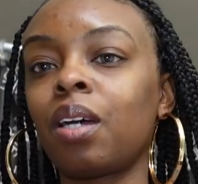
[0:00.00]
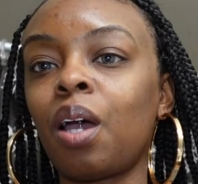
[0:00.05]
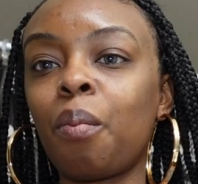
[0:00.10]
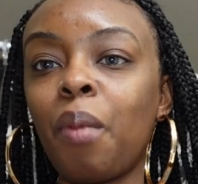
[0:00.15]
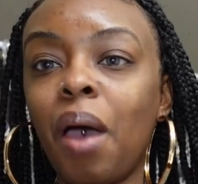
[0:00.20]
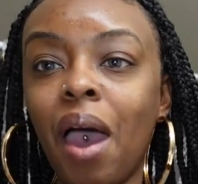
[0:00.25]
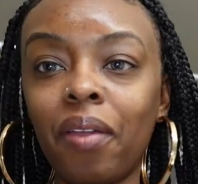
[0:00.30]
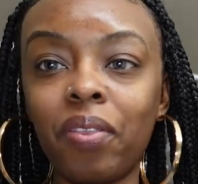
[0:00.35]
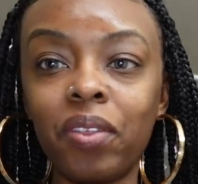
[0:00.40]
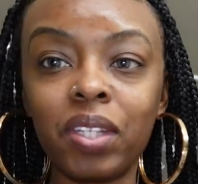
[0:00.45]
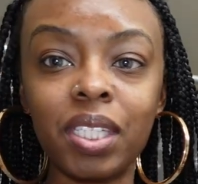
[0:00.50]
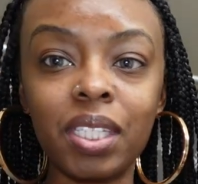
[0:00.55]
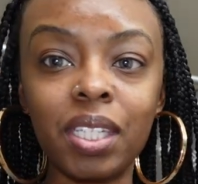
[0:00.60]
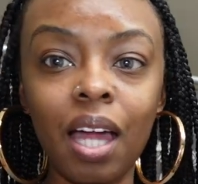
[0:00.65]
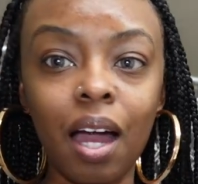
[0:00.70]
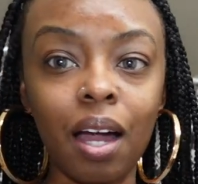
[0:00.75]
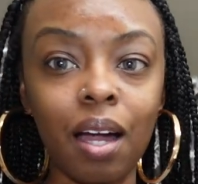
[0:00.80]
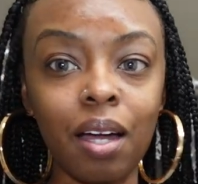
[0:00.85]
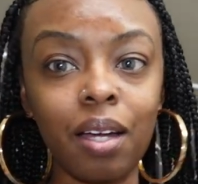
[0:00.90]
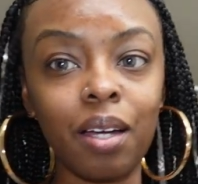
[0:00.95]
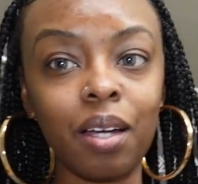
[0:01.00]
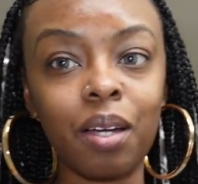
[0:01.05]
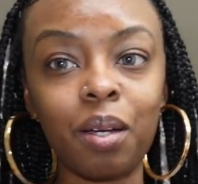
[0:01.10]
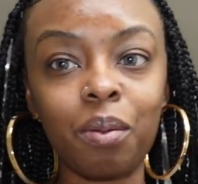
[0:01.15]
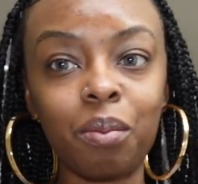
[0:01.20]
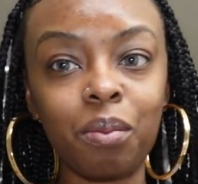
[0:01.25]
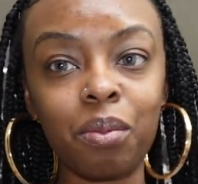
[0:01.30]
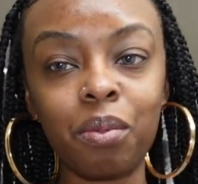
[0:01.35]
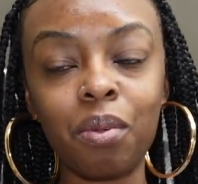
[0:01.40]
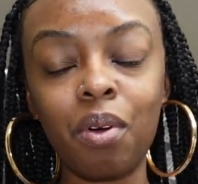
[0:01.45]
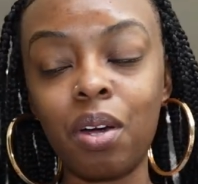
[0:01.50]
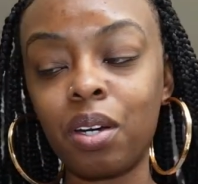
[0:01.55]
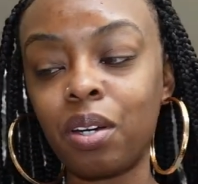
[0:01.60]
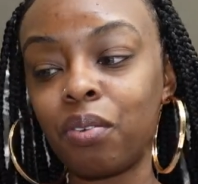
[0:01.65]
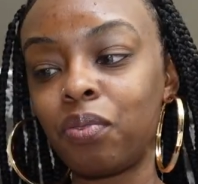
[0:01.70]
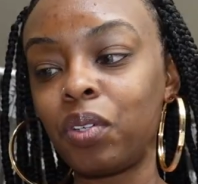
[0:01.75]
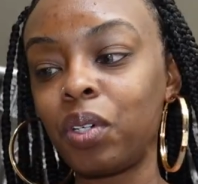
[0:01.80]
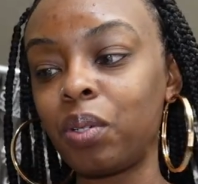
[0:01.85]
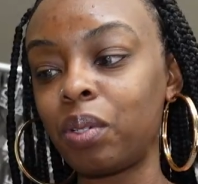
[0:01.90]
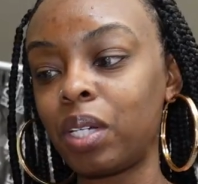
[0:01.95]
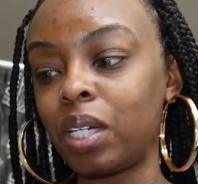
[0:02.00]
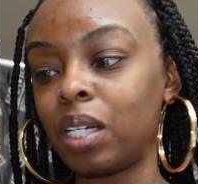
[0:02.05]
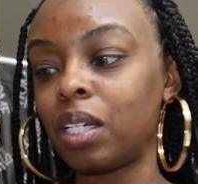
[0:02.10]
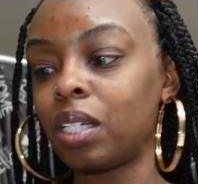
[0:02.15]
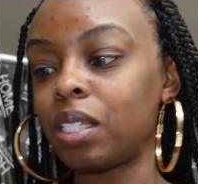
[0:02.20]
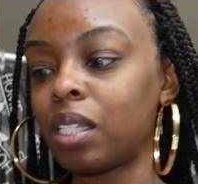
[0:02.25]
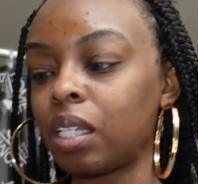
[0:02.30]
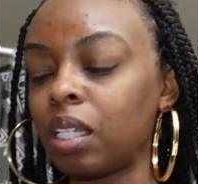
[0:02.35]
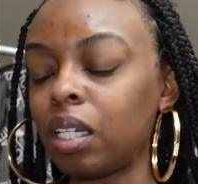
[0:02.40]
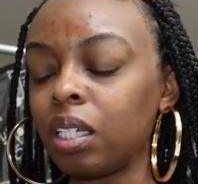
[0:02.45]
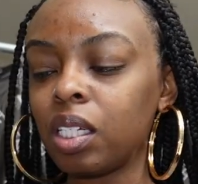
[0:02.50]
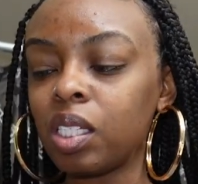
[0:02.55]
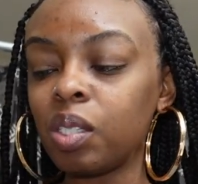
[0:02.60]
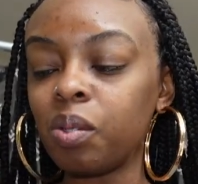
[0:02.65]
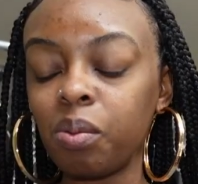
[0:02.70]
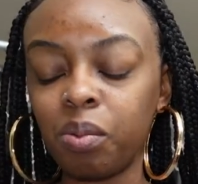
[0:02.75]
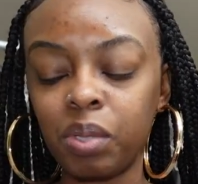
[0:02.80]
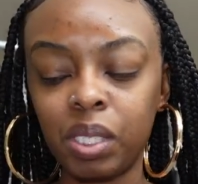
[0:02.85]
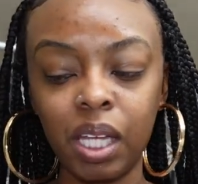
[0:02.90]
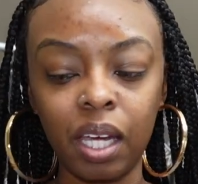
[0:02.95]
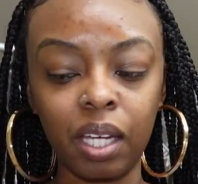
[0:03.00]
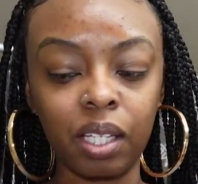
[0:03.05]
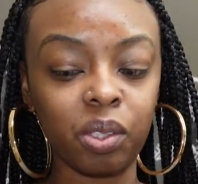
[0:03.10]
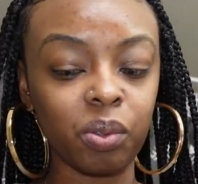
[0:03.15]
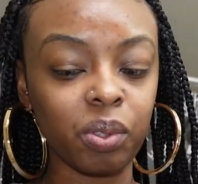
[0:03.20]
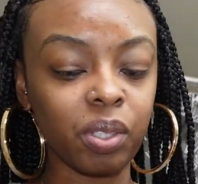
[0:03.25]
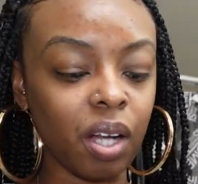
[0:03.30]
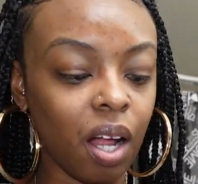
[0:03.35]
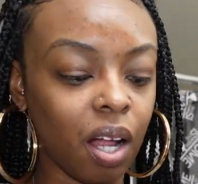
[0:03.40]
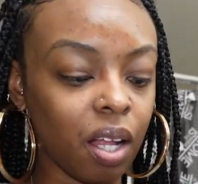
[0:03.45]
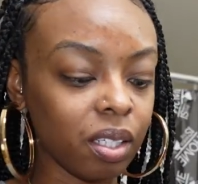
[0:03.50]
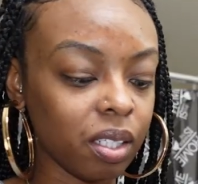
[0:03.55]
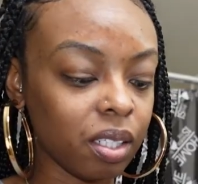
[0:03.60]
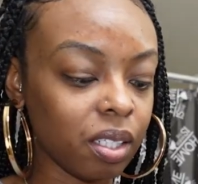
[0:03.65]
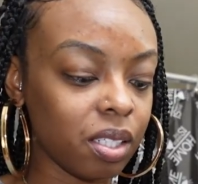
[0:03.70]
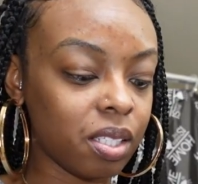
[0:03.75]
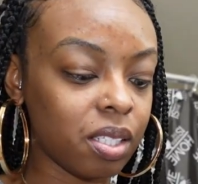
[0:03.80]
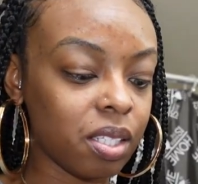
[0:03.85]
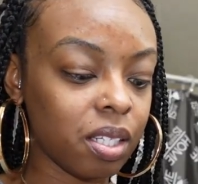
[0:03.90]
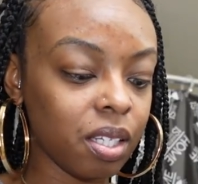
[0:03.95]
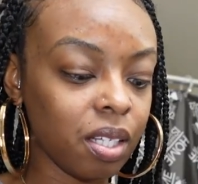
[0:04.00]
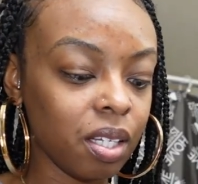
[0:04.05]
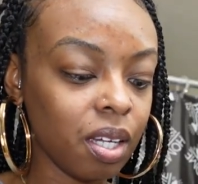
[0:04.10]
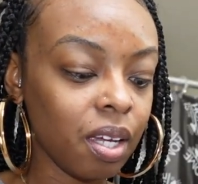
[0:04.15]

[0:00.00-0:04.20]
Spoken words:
I'm gonna have to stock up on a few of these. I think this one was like $3.